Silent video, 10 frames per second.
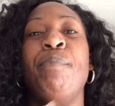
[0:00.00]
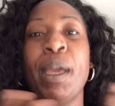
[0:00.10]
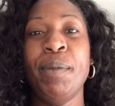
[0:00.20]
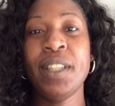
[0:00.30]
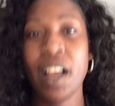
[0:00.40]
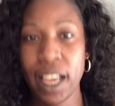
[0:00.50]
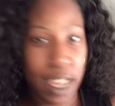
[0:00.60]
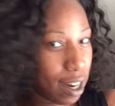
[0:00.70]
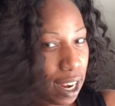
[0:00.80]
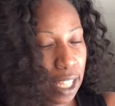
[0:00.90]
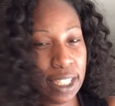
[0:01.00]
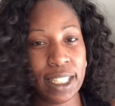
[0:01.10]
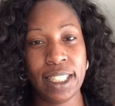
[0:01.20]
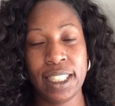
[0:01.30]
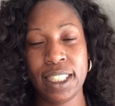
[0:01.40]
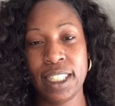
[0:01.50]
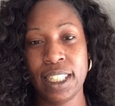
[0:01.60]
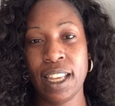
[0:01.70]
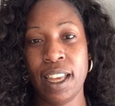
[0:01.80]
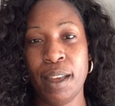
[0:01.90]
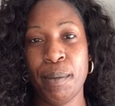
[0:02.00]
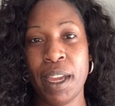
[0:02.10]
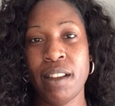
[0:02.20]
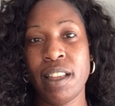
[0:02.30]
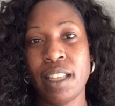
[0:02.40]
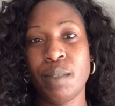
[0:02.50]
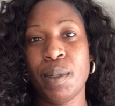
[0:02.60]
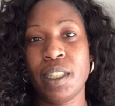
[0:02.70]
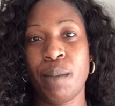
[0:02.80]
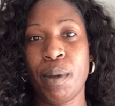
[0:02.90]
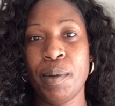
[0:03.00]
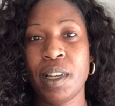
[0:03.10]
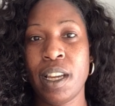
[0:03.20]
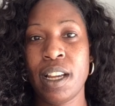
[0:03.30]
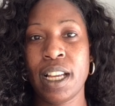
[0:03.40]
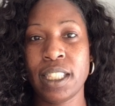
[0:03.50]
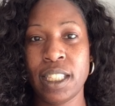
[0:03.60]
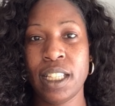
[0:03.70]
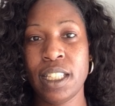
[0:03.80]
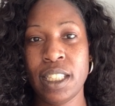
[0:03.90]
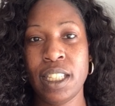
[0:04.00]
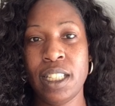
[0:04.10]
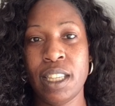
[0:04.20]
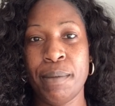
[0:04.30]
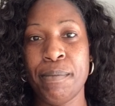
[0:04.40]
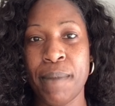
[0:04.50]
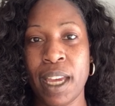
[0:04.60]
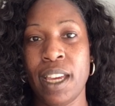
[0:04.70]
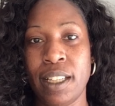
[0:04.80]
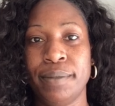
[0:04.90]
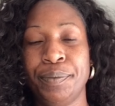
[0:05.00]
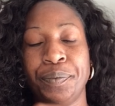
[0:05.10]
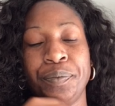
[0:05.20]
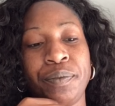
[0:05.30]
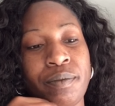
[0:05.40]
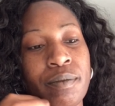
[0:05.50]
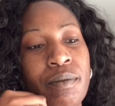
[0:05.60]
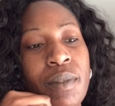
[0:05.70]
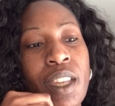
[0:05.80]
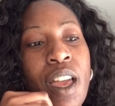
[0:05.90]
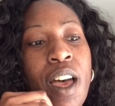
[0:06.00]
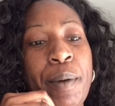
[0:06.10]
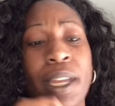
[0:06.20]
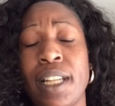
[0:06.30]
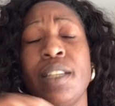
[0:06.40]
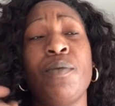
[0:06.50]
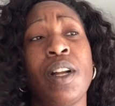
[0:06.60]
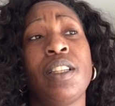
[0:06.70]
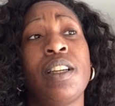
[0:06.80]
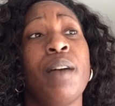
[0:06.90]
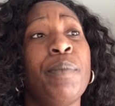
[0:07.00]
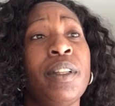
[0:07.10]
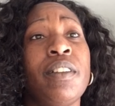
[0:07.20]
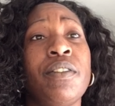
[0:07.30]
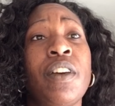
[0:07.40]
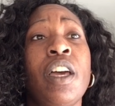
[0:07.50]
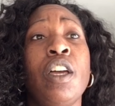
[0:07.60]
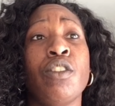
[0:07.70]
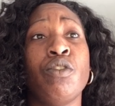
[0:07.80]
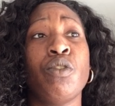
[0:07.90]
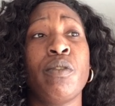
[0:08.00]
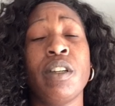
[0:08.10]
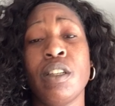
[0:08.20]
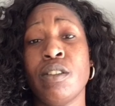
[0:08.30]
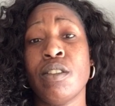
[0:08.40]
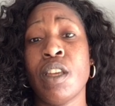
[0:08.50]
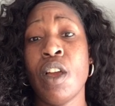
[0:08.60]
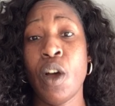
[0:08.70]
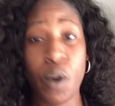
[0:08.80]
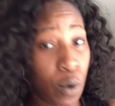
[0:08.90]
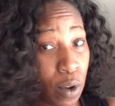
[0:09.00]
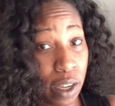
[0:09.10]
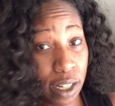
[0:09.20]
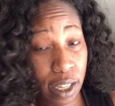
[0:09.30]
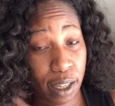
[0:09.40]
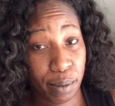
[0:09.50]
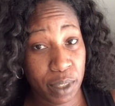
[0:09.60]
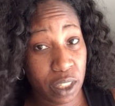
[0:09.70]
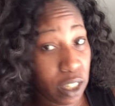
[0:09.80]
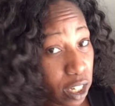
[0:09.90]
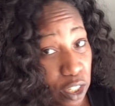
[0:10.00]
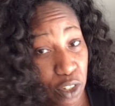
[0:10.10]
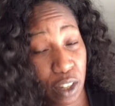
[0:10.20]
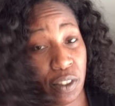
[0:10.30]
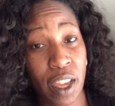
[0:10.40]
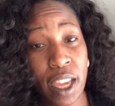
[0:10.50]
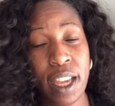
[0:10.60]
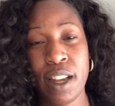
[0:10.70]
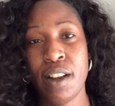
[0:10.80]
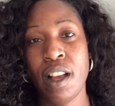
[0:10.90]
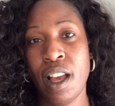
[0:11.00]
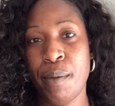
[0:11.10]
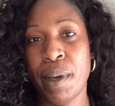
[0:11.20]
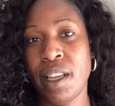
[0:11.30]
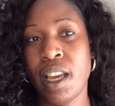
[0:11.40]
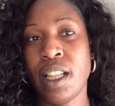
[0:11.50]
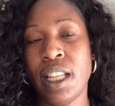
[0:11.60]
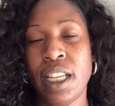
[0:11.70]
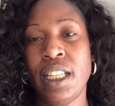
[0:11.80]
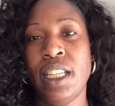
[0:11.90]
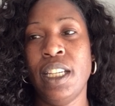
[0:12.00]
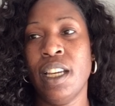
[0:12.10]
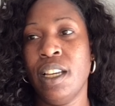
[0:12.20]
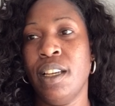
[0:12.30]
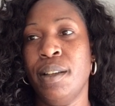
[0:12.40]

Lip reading: baby doll hair has hair that smells like baby doll hair has a tendency to mat. And I did watch a couple of tutorials on this texture of hair. A young lady,